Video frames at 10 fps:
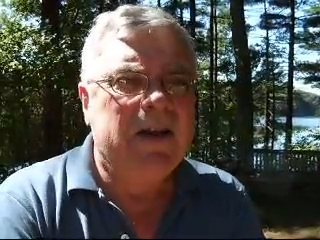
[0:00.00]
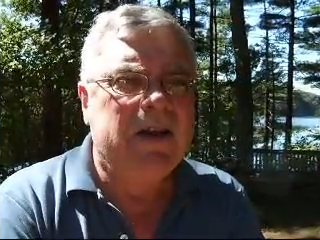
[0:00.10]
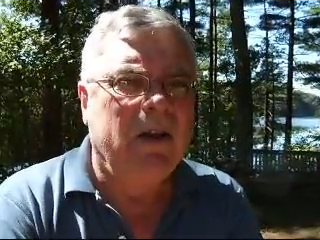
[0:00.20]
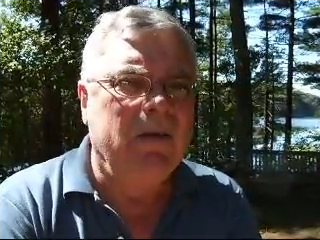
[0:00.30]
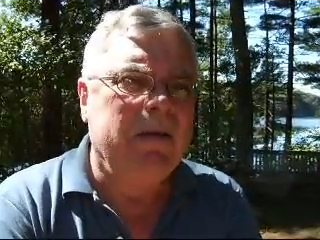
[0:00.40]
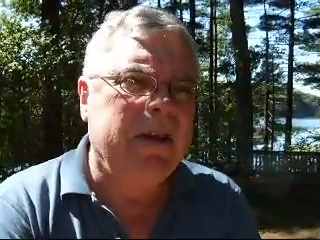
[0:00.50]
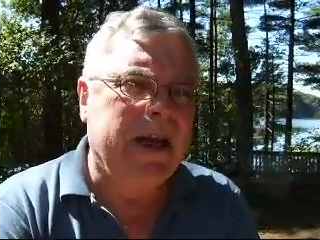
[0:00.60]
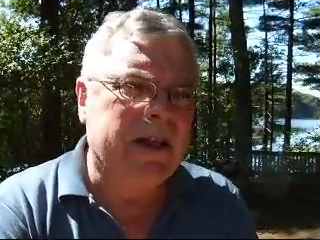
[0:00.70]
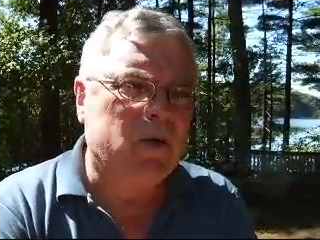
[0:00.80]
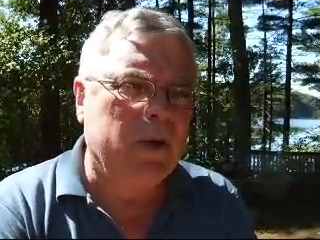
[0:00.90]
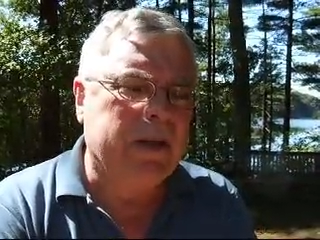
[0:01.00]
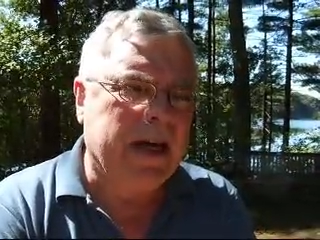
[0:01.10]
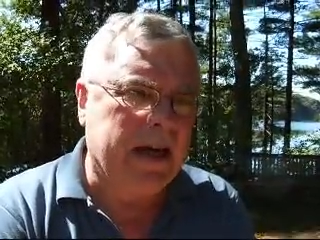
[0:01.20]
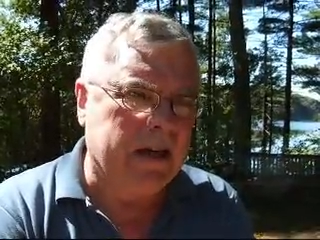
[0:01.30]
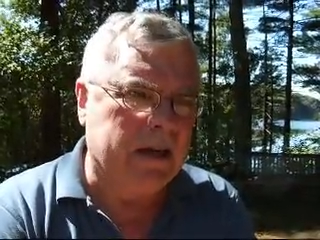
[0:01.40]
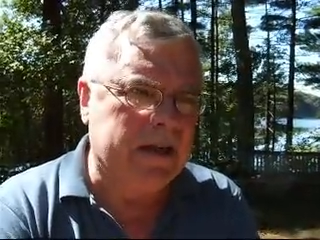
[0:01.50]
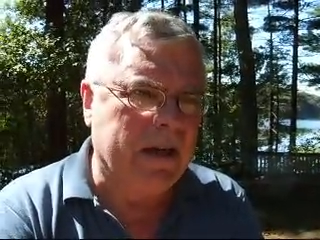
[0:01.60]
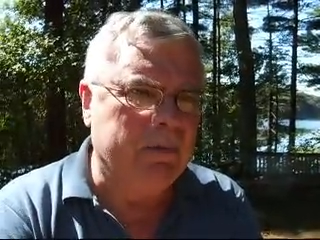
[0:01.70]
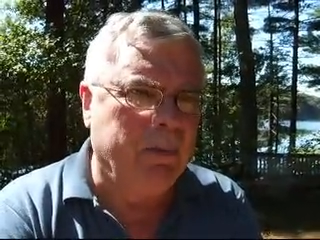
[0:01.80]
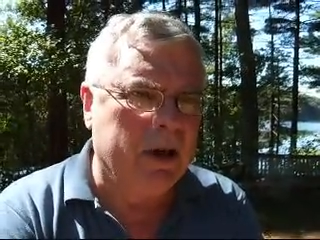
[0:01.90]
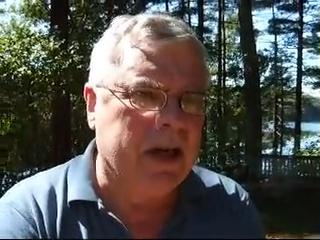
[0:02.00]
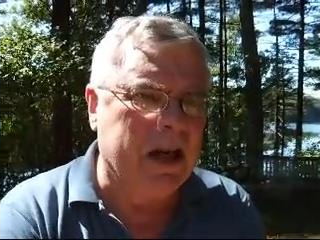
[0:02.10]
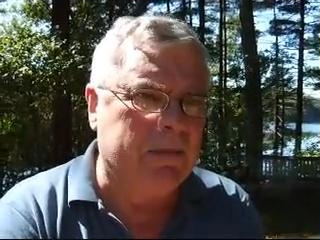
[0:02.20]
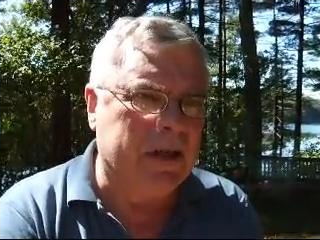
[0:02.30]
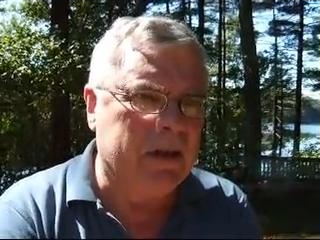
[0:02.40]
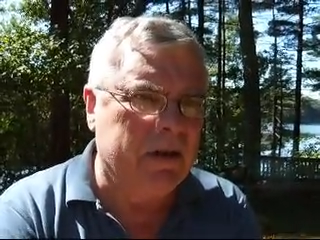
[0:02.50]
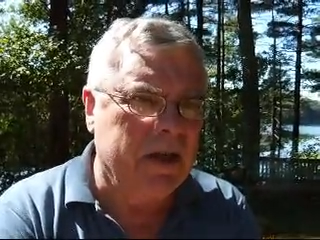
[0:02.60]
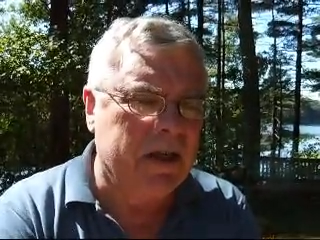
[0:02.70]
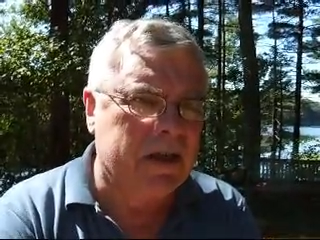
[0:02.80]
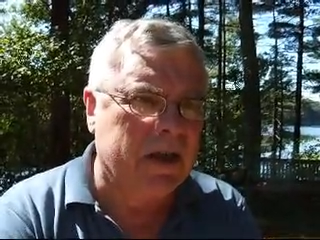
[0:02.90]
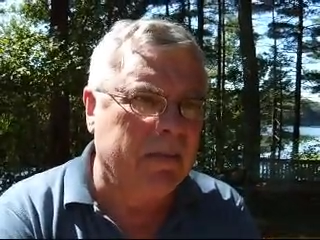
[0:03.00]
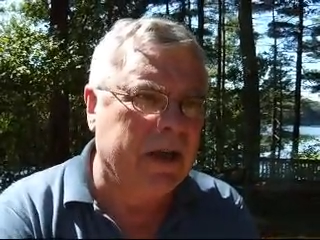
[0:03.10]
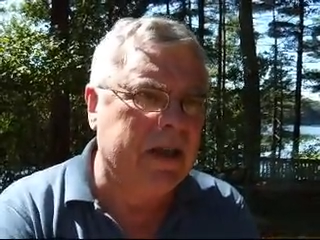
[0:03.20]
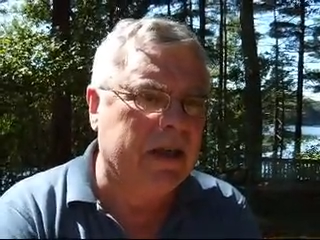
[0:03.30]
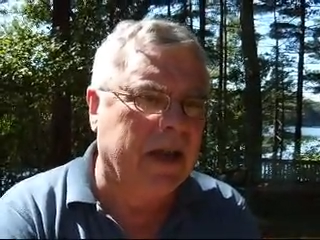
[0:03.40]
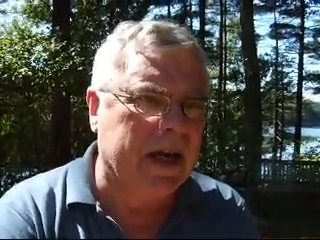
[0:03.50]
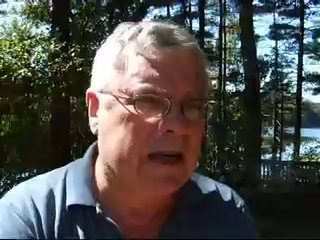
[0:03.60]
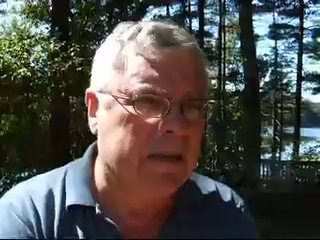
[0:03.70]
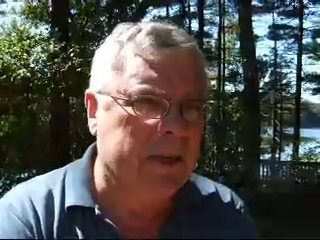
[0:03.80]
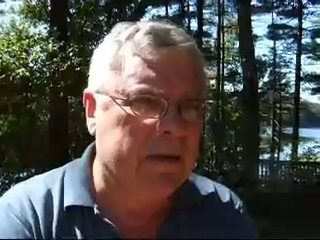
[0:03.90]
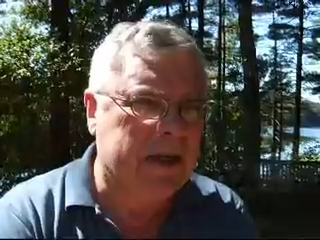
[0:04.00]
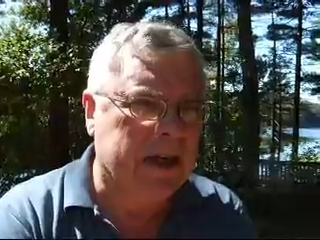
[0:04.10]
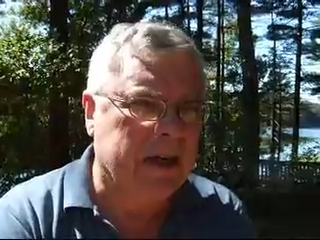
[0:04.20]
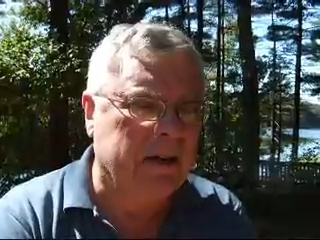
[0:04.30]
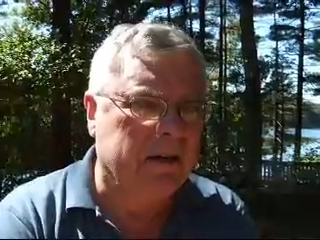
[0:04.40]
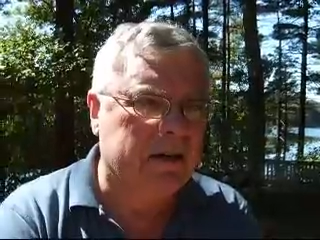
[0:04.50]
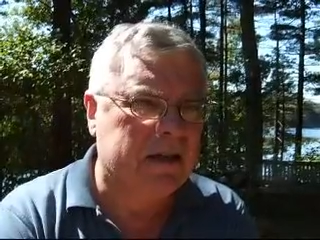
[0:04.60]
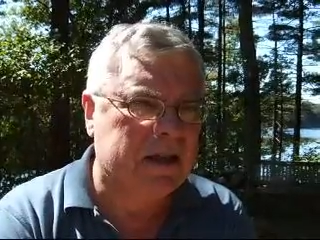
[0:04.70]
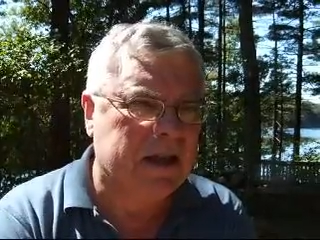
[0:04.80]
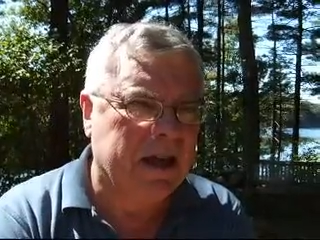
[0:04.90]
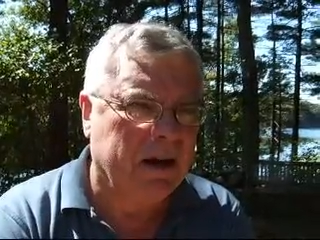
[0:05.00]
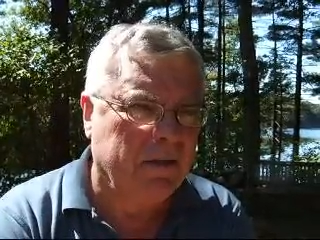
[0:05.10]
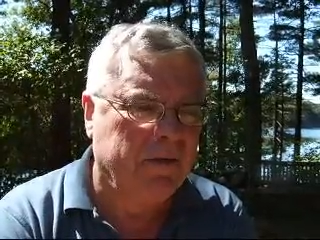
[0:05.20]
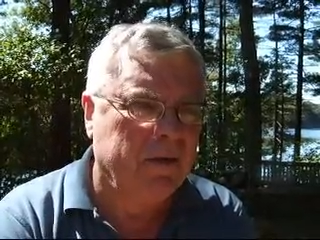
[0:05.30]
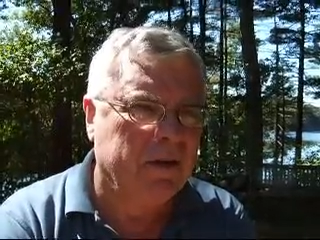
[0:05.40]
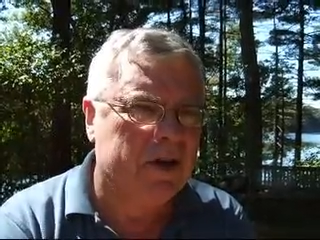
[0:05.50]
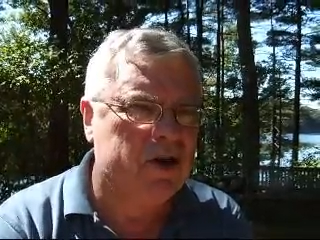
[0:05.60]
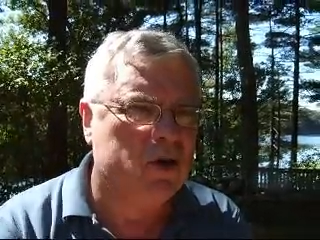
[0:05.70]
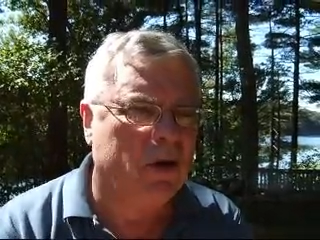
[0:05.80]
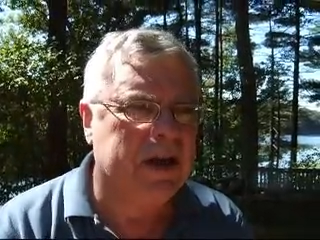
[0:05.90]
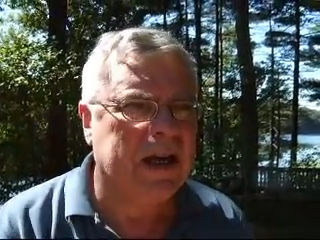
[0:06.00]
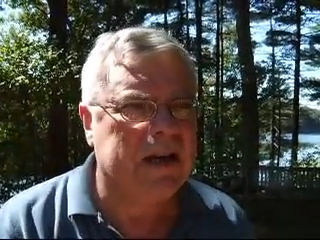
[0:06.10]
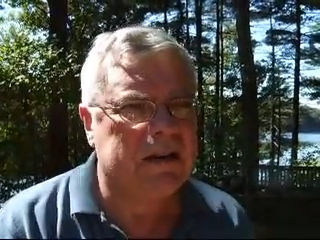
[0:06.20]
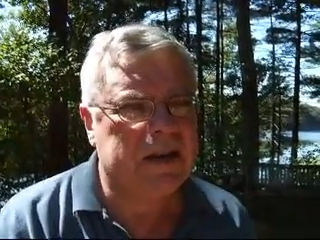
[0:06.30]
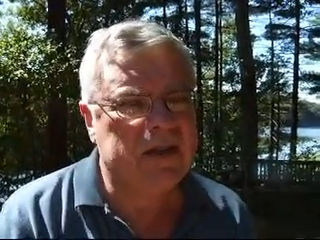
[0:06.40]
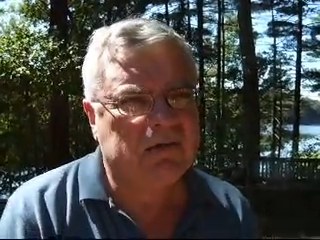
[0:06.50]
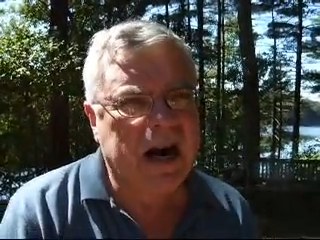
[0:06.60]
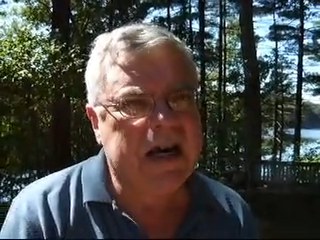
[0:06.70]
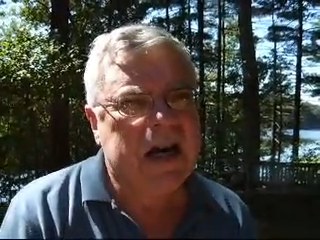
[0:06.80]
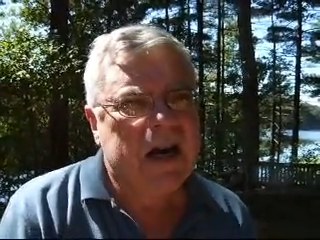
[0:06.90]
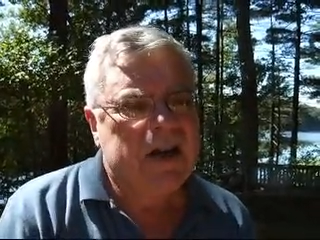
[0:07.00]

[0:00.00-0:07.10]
So that's what that is. Now, in bookkeeping, you need somebody that likes to be meticulous and careful, enjoy getting things right.